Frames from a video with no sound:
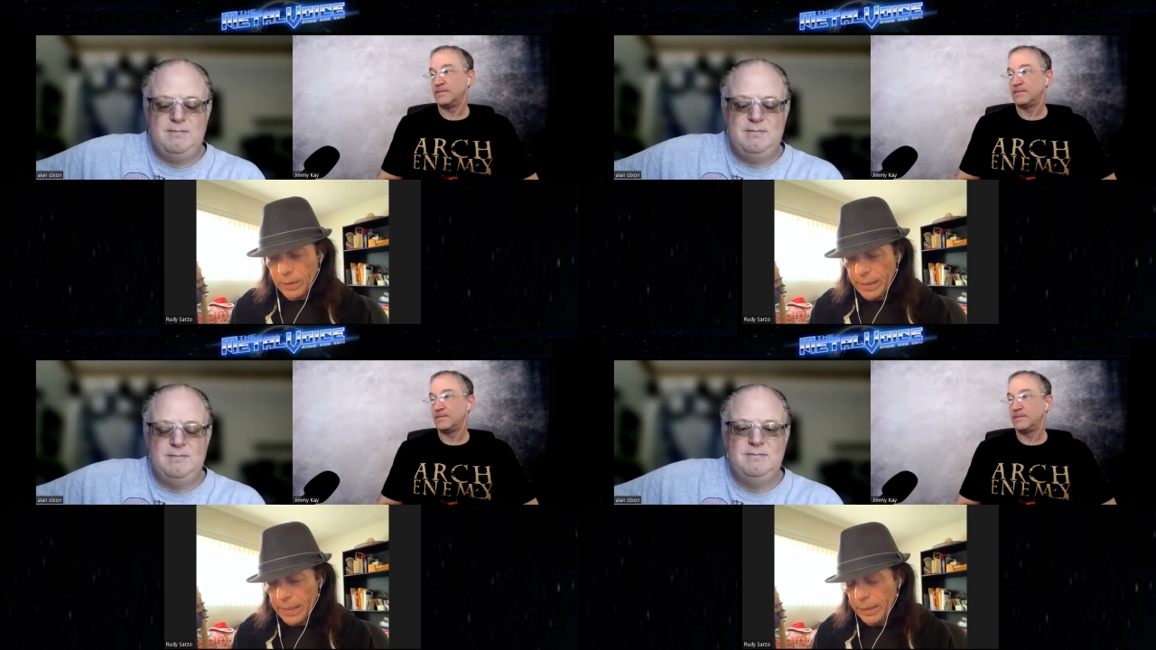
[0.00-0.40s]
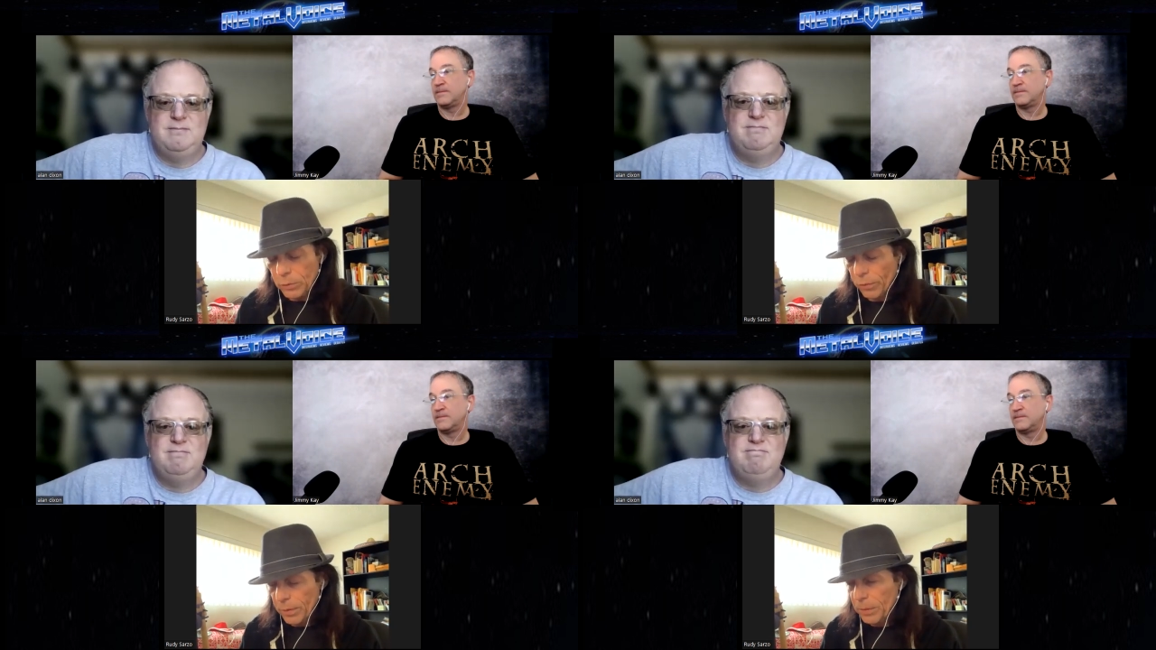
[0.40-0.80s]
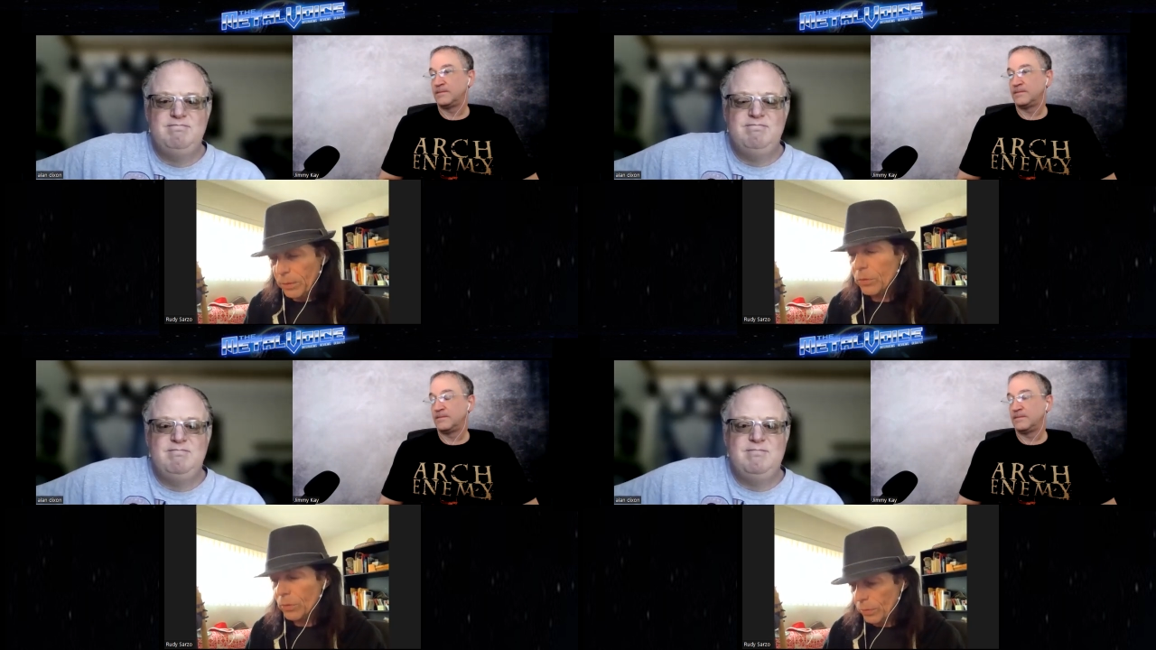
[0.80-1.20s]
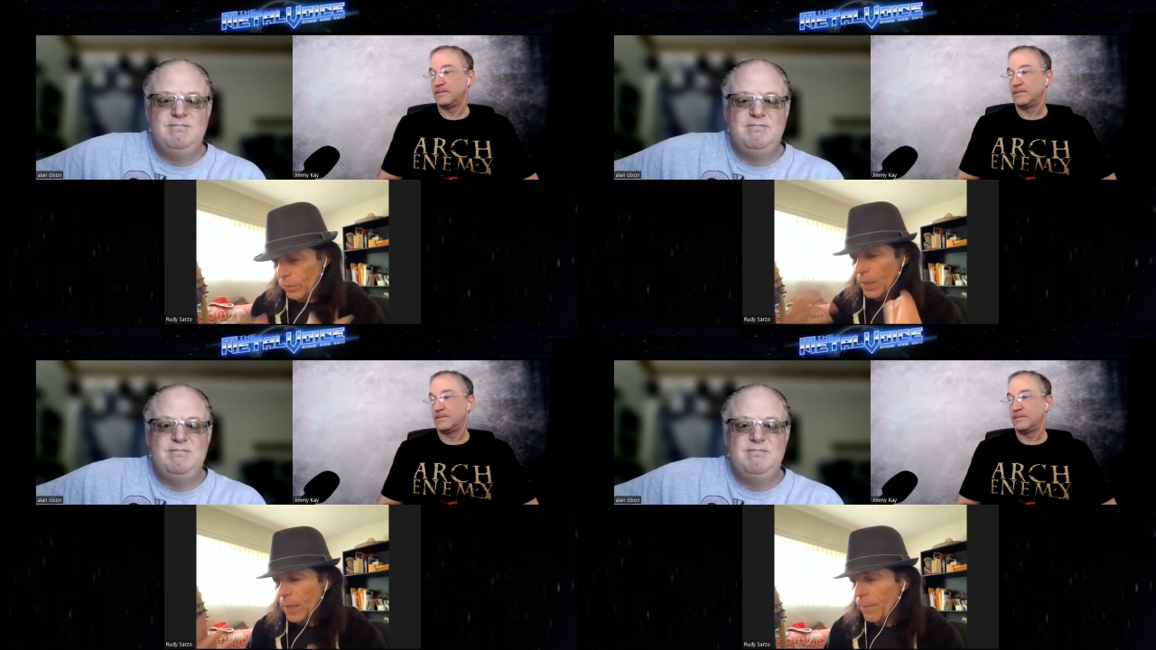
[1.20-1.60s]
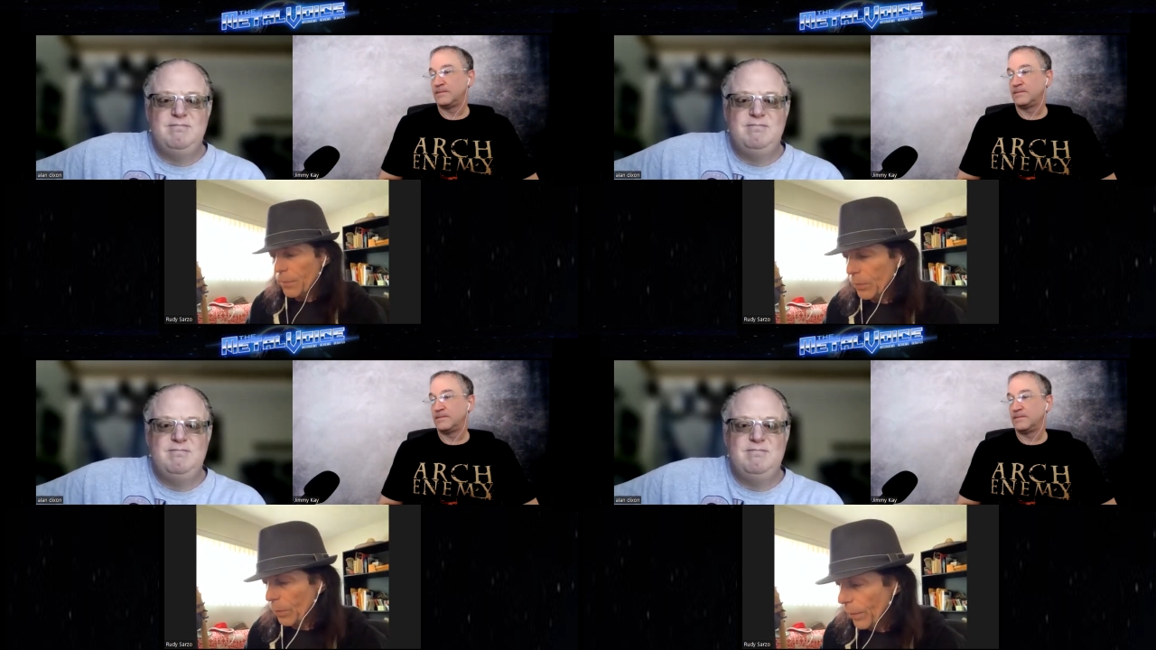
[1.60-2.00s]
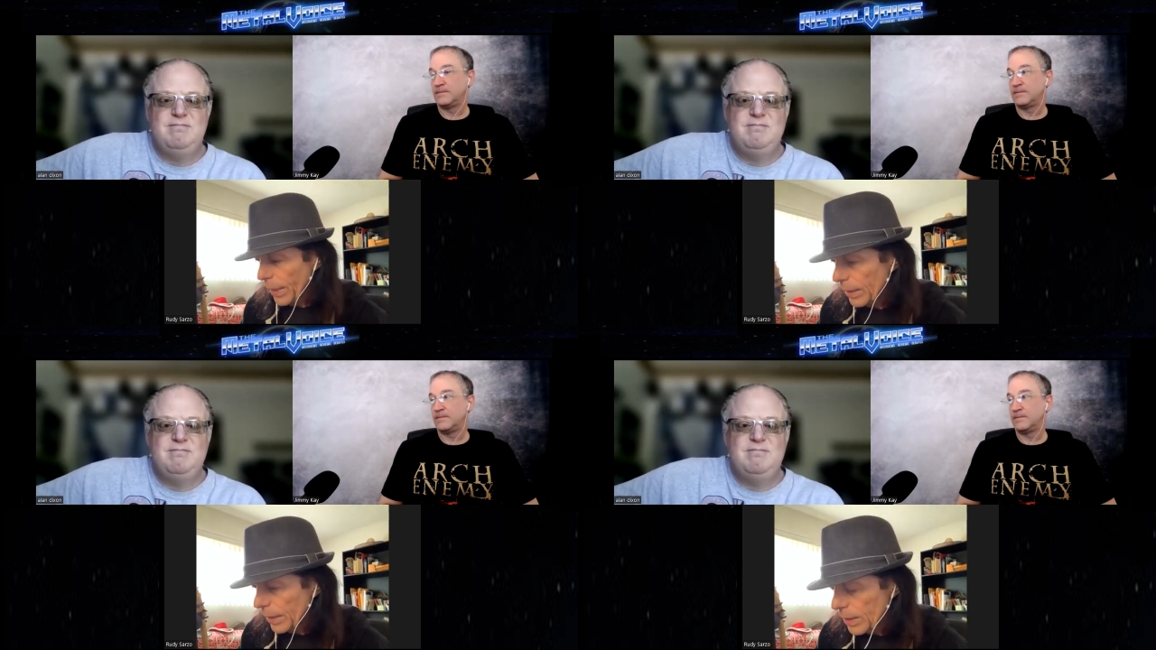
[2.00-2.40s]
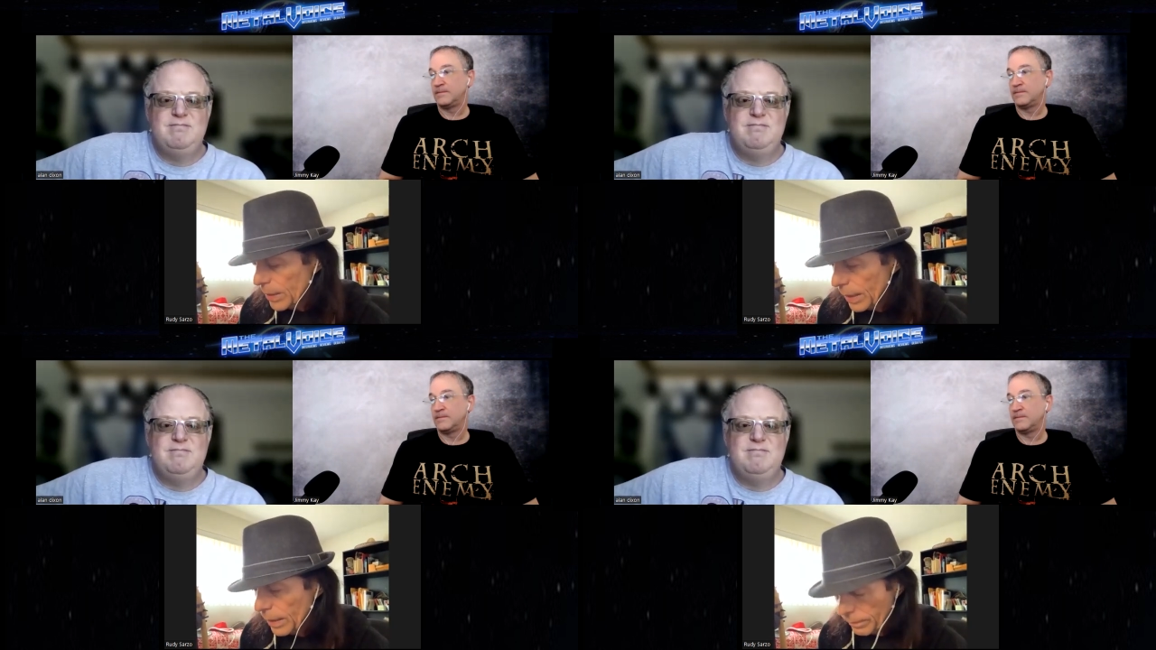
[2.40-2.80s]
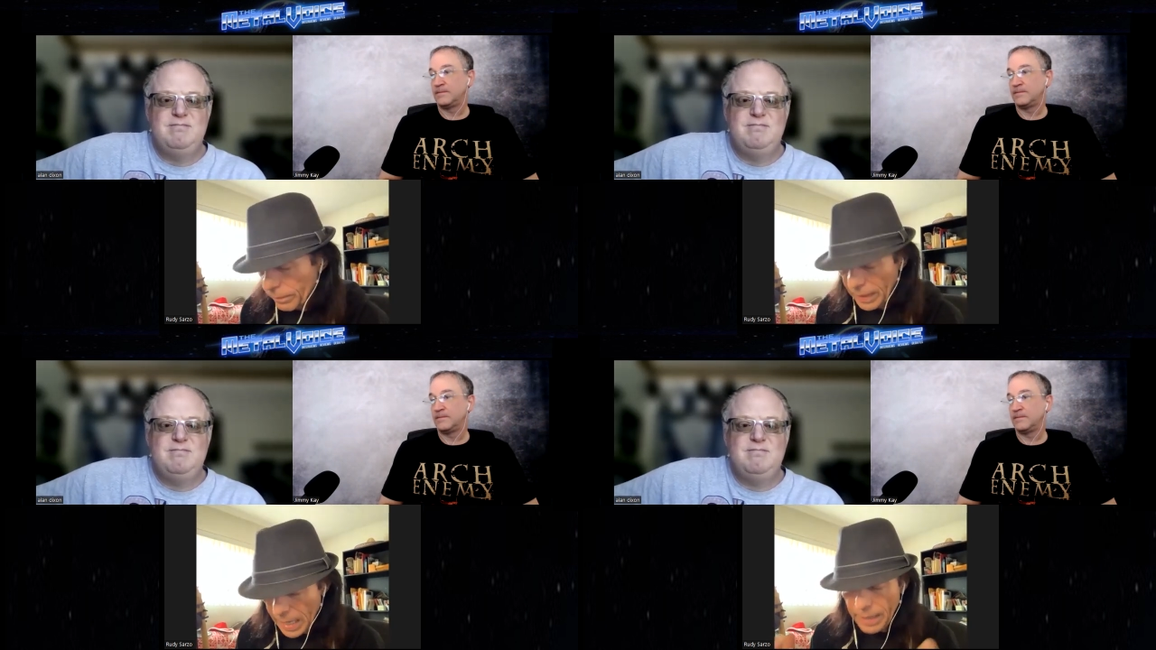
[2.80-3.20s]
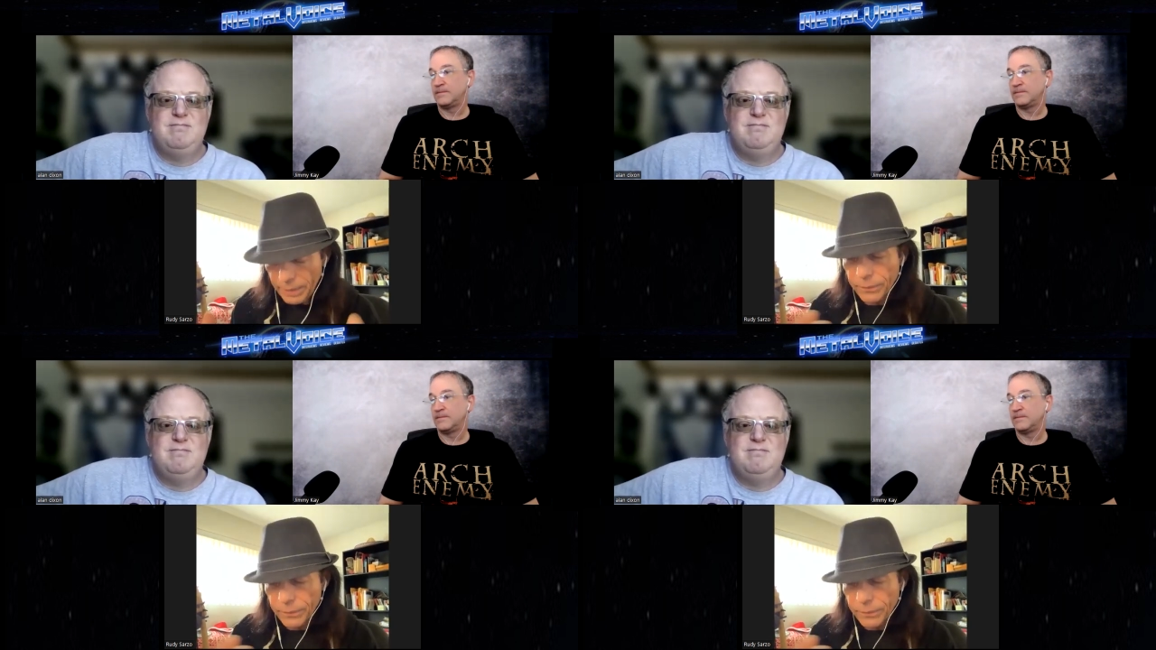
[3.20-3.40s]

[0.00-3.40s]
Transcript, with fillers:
Speaker 1: a tribute to Randy's life,